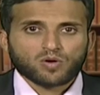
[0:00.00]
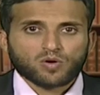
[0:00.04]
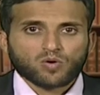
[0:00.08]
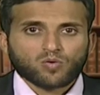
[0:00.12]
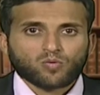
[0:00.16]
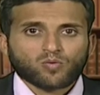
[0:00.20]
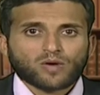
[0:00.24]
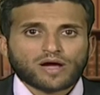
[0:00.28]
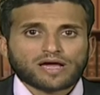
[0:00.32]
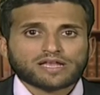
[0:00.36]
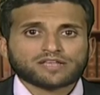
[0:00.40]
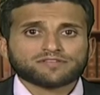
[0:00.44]

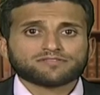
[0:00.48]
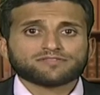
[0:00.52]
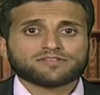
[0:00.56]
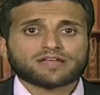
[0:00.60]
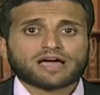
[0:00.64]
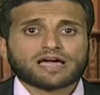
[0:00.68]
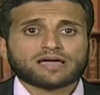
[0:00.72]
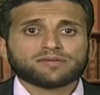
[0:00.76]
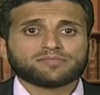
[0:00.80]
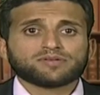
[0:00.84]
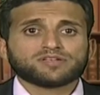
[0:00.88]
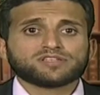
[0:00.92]
while if
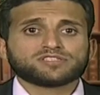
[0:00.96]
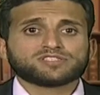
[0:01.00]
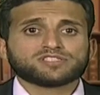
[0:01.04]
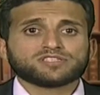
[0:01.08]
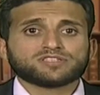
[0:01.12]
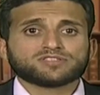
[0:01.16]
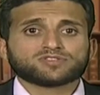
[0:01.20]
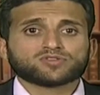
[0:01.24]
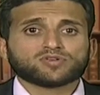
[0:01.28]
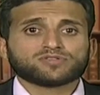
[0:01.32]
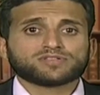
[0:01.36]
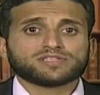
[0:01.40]
liability
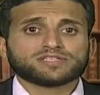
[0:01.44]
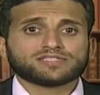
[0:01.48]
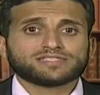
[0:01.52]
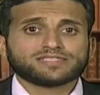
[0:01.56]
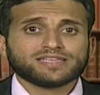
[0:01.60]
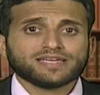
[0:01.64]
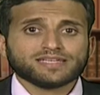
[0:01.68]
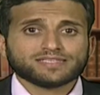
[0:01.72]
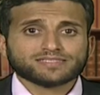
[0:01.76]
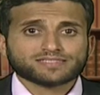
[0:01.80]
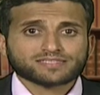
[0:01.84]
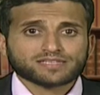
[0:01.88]
is on the
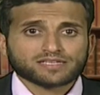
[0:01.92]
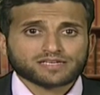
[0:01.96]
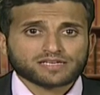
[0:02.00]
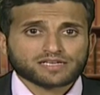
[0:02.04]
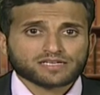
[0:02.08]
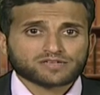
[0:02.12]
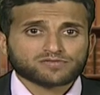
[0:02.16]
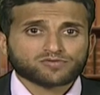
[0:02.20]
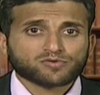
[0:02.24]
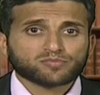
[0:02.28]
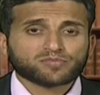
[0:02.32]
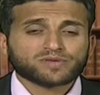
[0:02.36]
debt,
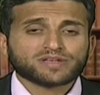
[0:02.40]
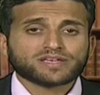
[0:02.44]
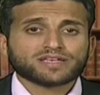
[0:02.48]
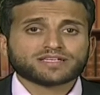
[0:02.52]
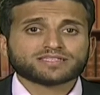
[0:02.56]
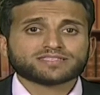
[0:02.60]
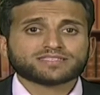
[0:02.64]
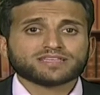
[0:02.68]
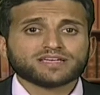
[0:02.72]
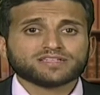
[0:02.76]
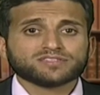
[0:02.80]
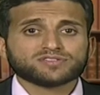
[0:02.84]
it would be
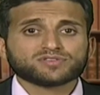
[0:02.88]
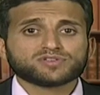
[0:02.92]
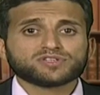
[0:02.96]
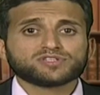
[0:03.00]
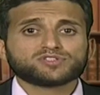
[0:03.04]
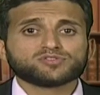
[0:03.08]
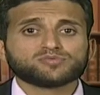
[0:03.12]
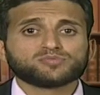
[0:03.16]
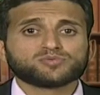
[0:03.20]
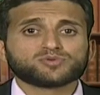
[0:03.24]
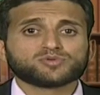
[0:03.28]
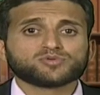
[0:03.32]
necessary
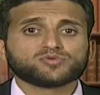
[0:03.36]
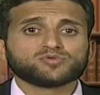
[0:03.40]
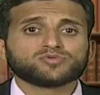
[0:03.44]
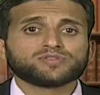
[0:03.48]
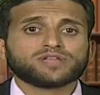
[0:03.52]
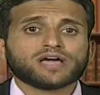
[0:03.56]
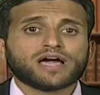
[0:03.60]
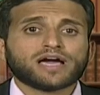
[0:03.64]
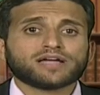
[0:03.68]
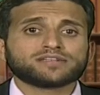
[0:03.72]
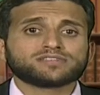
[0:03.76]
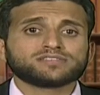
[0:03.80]
to prove
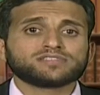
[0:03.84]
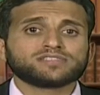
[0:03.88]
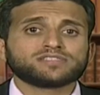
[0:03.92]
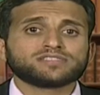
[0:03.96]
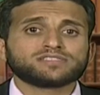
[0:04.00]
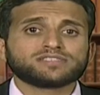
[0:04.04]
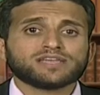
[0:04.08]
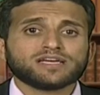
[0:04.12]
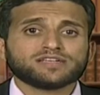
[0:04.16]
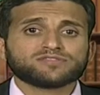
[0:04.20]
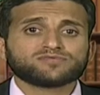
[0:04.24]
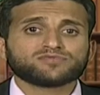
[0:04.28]
that the
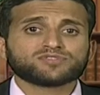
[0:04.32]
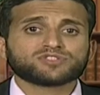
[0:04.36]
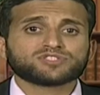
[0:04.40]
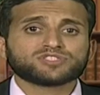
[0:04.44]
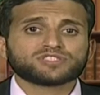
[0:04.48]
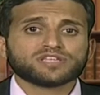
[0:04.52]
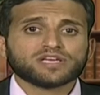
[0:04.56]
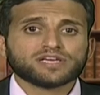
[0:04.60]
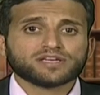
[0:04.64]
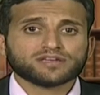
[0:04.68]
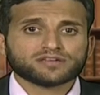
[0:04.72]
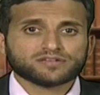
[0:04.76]
debt was
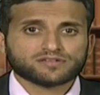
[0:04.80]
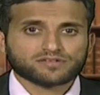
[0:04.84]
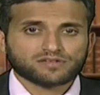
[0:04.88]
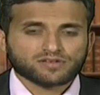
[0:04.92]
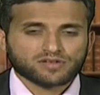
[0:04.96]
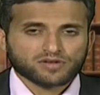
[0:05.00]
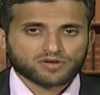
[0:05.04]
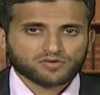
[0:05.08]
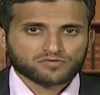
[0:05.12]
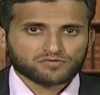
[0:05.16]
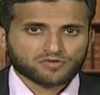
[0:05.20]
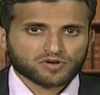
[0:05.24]
taken
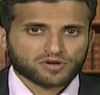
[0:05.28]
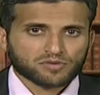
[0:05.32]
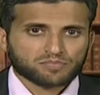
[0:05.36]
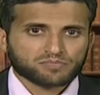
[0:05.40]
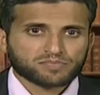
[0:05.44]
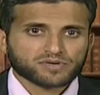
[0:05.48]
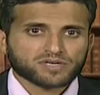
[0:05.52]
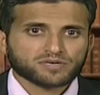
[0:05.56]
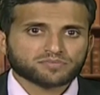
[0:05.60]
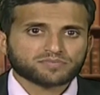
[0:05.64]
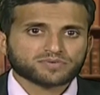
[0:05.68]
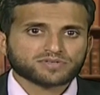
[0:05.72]
for a
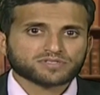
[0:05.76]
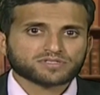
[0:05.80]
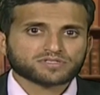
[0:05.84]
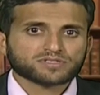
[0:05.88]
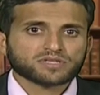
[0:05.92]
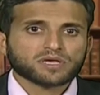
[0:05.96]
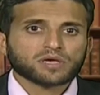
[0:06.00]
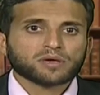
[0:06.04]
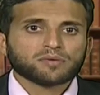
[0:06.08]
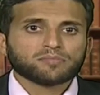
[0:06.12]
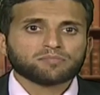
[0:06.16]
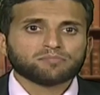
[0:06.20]
purpose
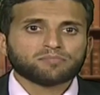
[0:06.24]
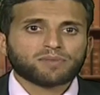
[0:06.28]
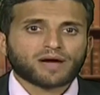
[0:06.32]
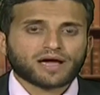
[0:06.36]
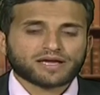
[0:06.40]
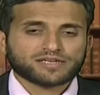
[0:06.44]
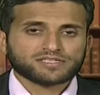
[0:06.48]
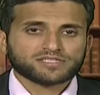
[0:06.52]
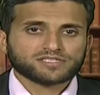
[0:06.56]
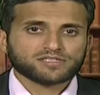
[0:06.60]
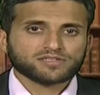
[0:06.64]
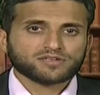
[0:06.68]

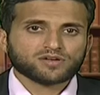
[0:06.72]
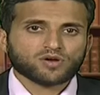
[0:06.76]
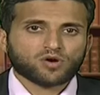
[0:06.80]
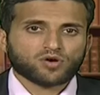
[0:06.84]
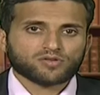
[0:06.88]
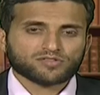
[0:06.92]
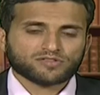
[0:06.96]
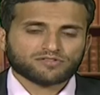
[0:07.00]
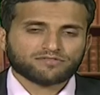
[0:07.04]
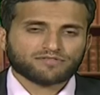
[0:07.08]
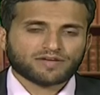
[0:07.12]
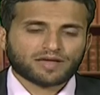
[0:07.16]
binding
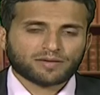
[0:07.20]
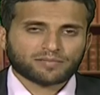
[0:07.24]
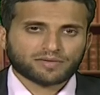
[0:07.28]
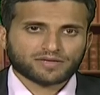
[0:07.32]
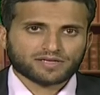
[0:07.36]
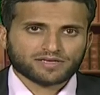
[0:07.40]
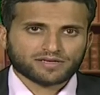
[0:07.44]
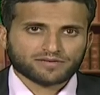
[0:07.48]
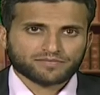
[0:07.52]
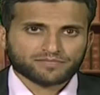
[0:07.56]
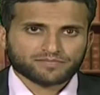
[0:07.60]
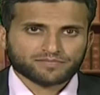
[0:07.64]
on the
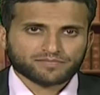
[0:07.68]
family.